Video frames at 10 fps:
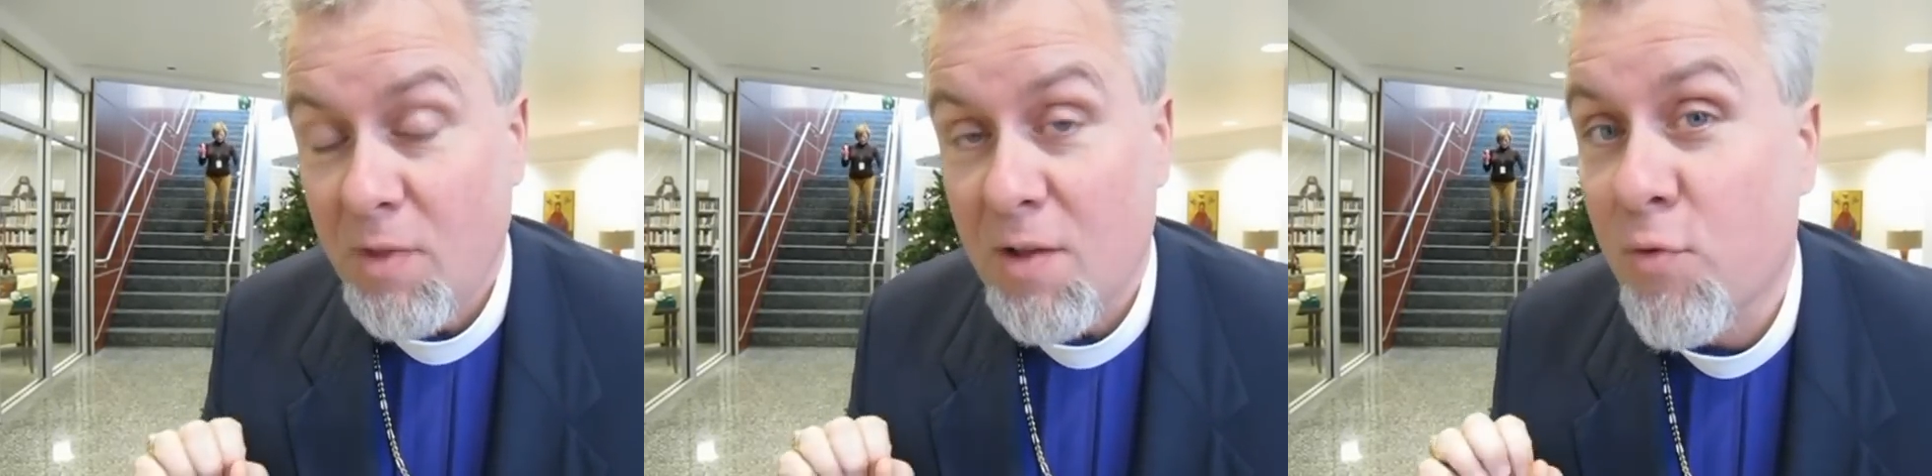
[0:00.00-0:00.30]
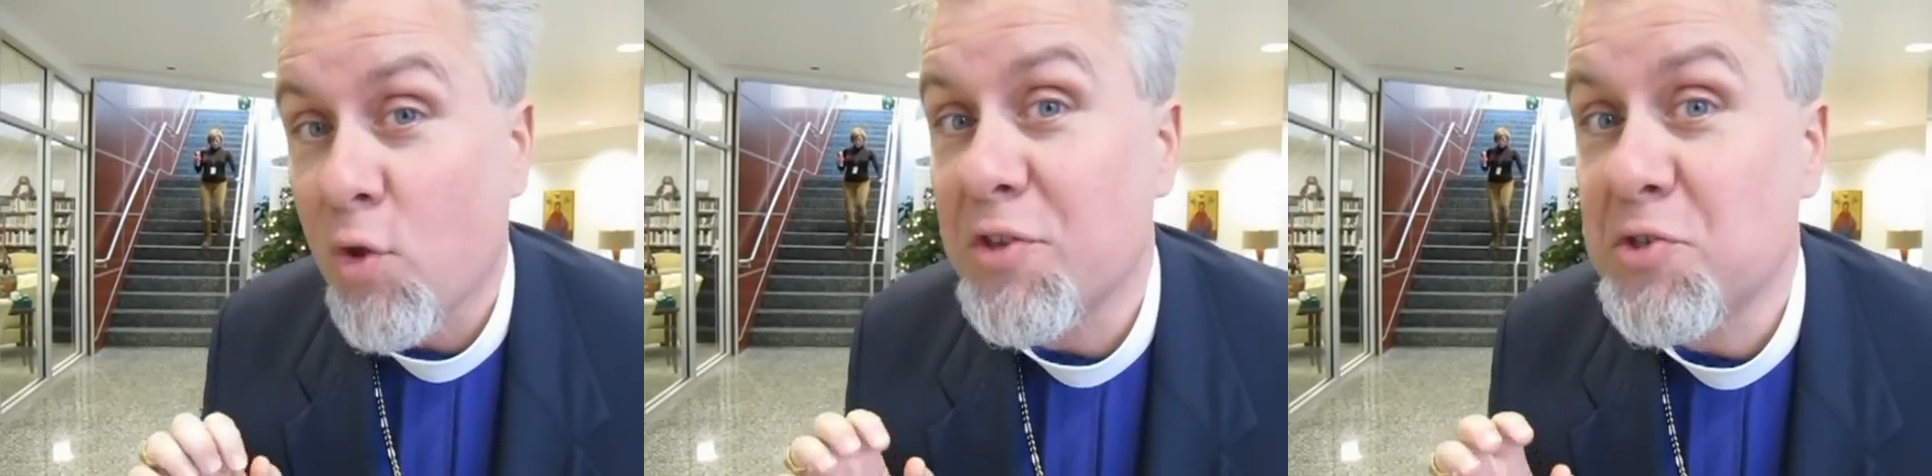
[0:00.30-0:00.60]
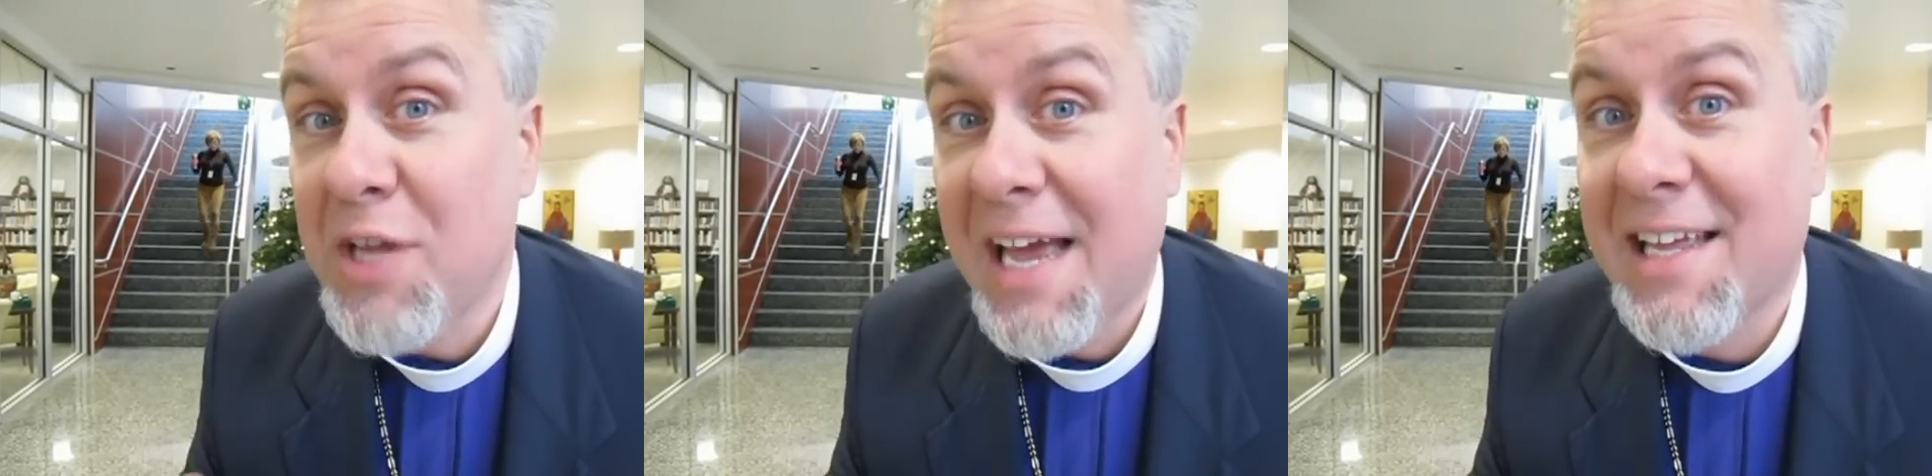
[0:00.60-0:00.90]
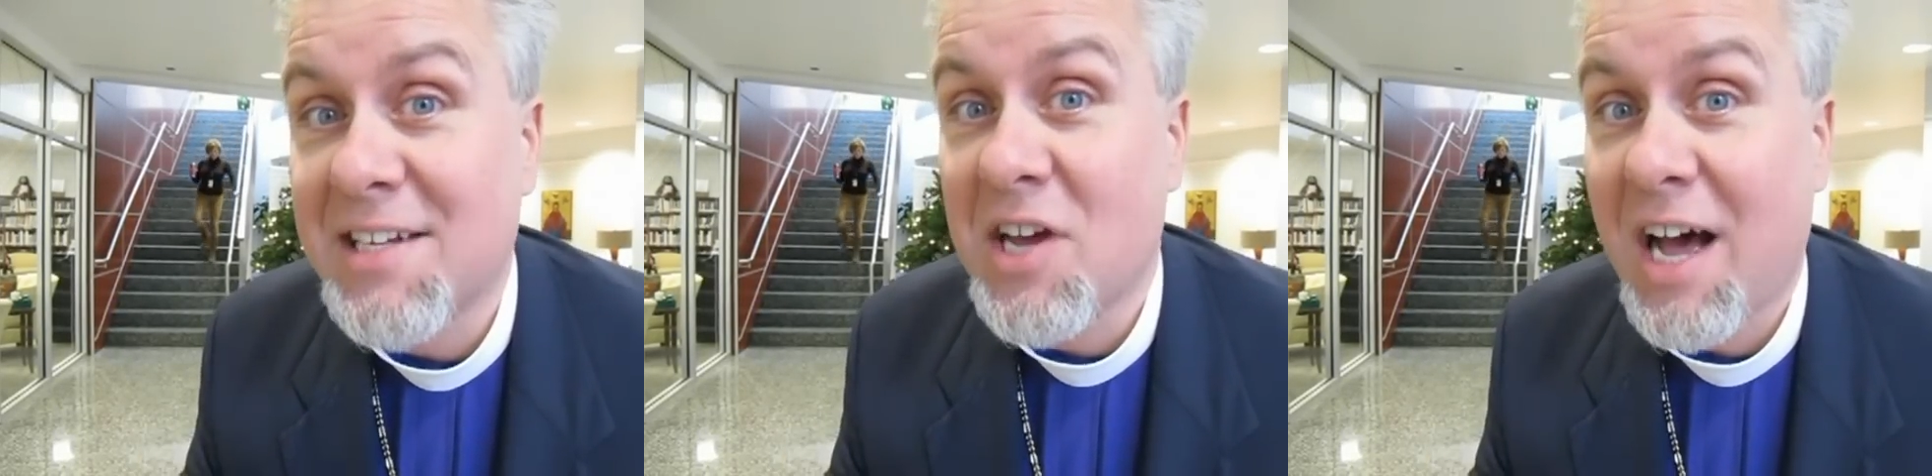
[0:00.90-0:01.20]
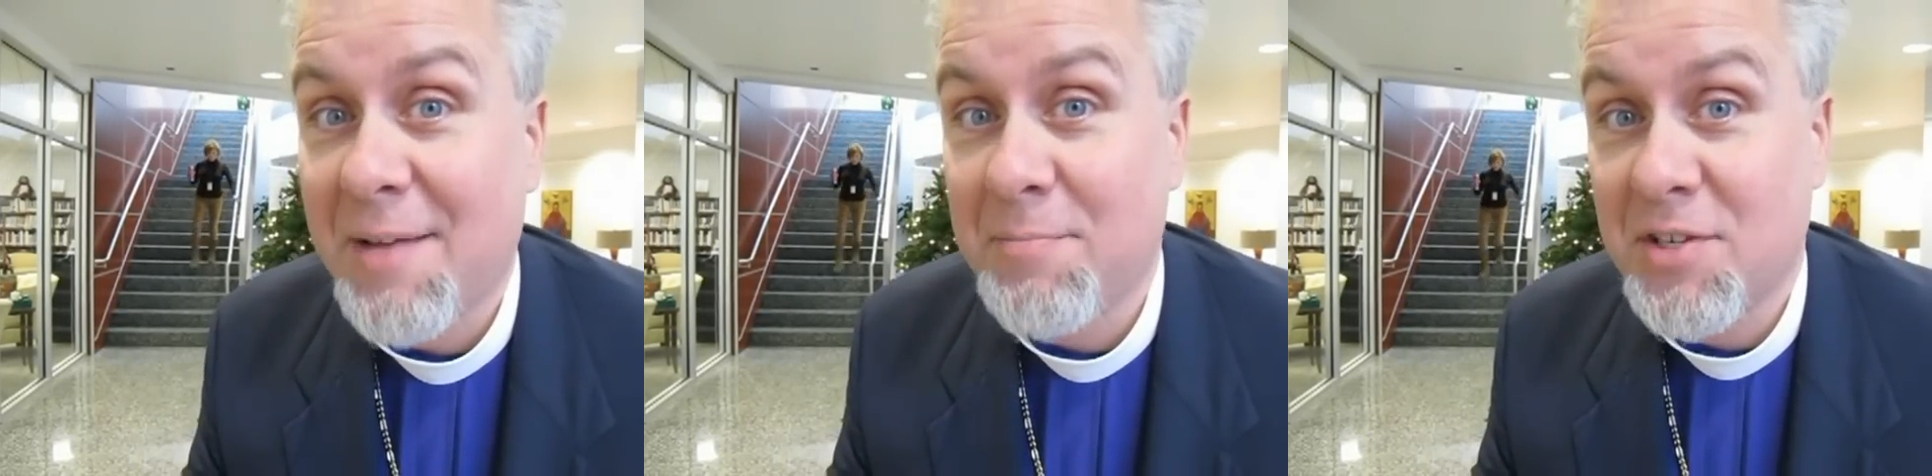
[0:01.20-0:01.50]
for the second
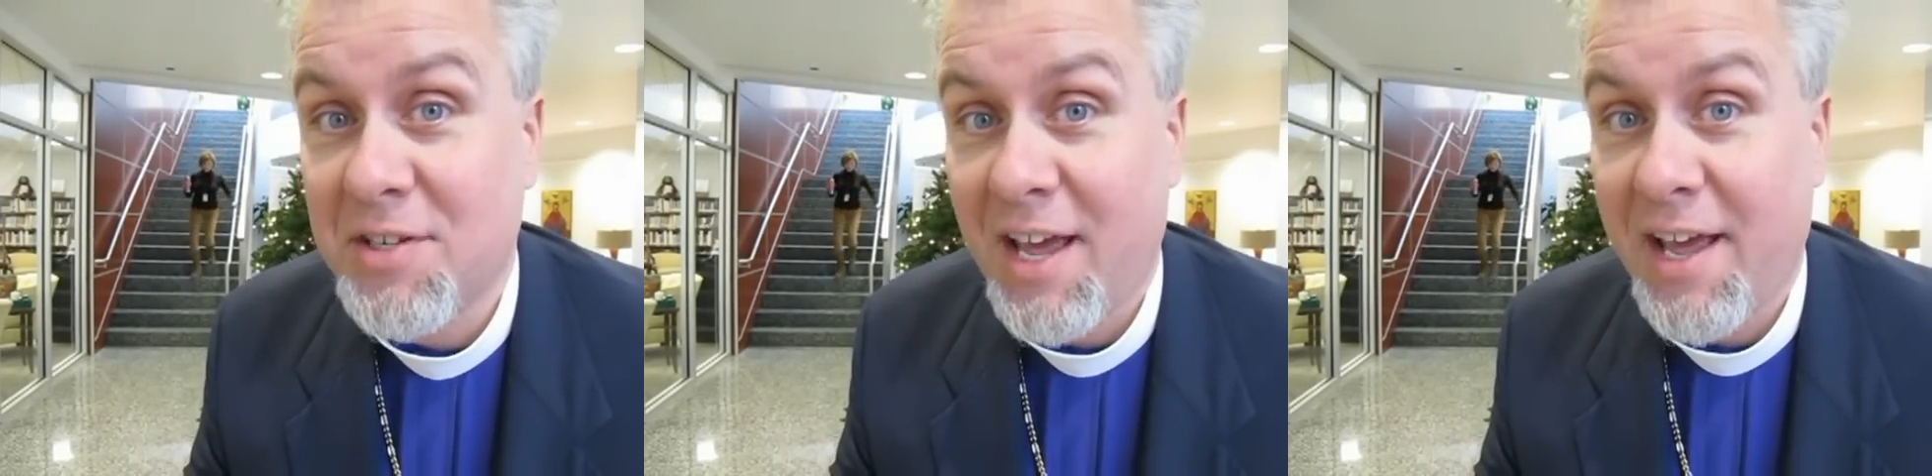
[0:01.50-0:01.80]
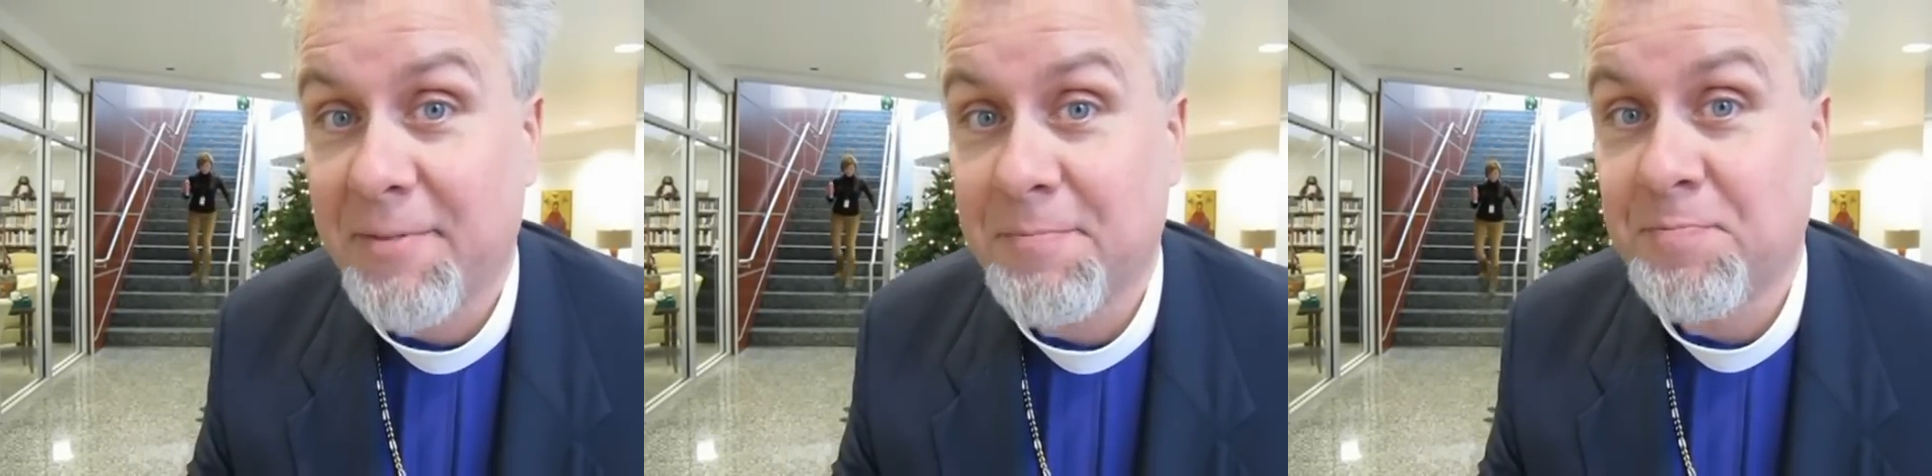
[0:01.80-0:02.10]
time today